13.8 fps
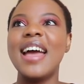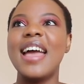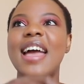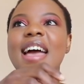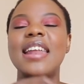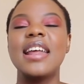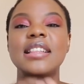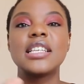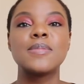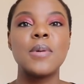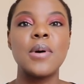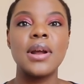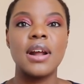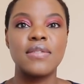And at this
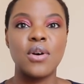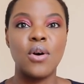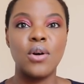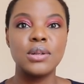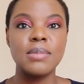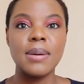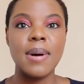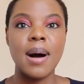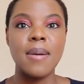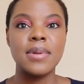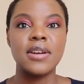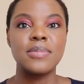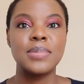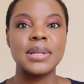point, I've called my mom
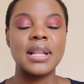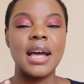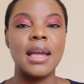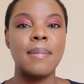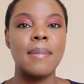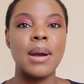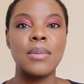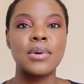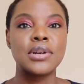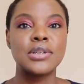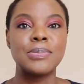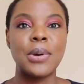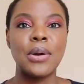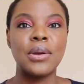and I've been like, my
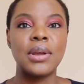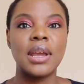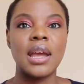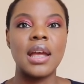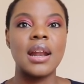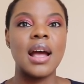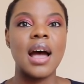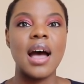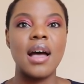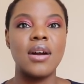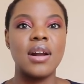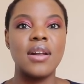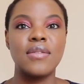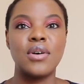water's broken.
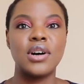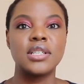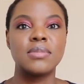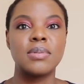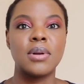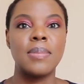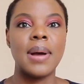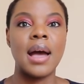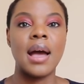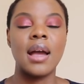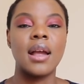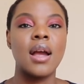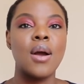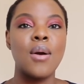I don't have a hospital
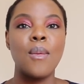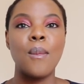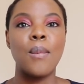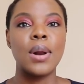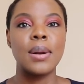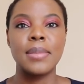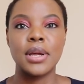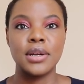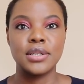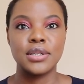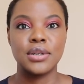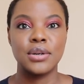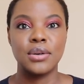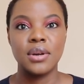bag. What am I gonna
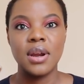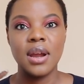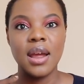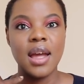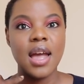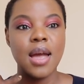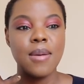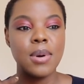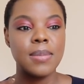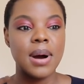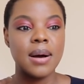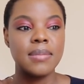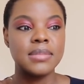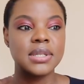do? And my
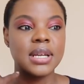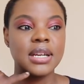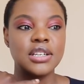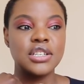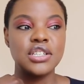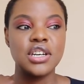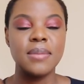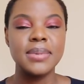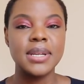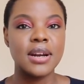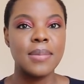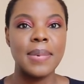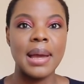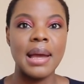mom's like jumped
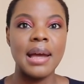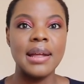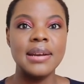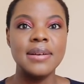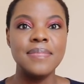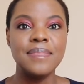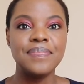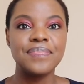out of bed.